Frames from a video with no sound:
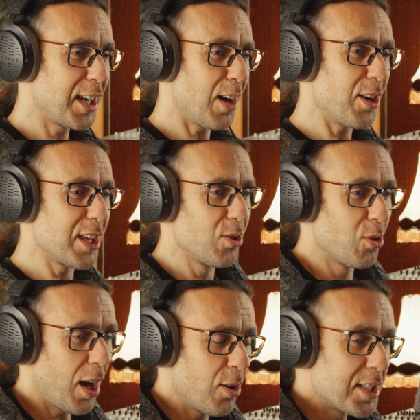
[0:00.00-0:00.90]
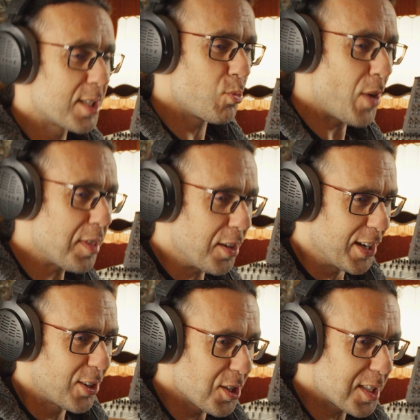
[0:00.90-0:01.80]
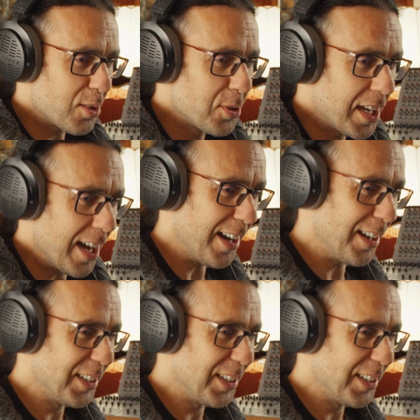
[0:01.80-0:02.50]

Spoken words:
How are you? How is the weather in Costa Rica?